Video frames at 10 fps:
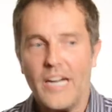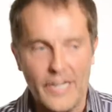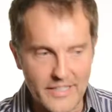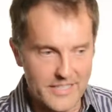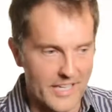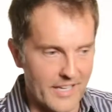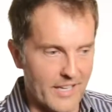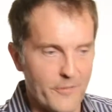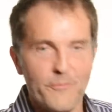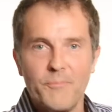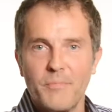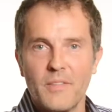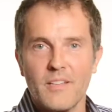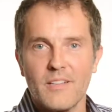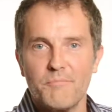I take
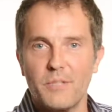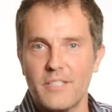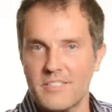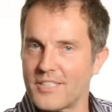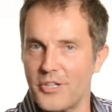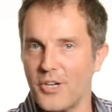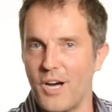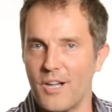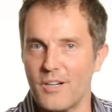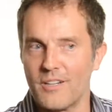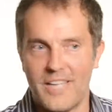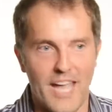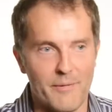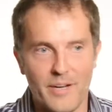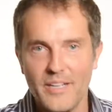a little $600
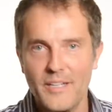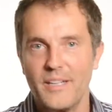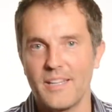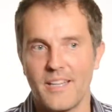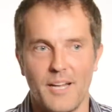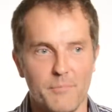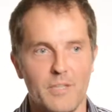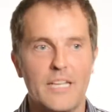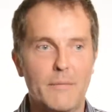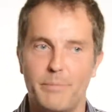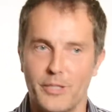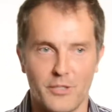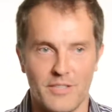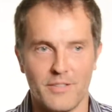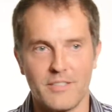camera that I'm going to get
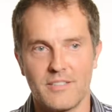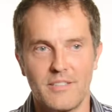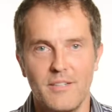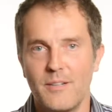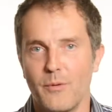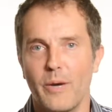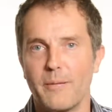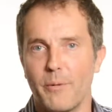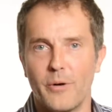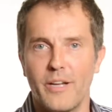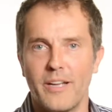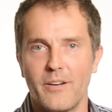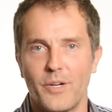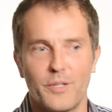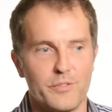pictures of us wakeboarding
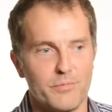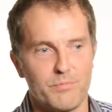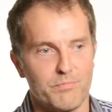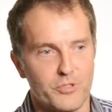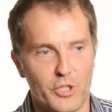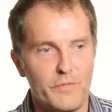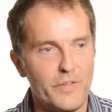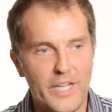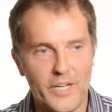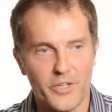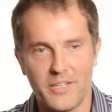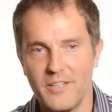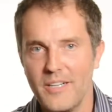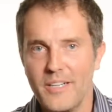or surfing or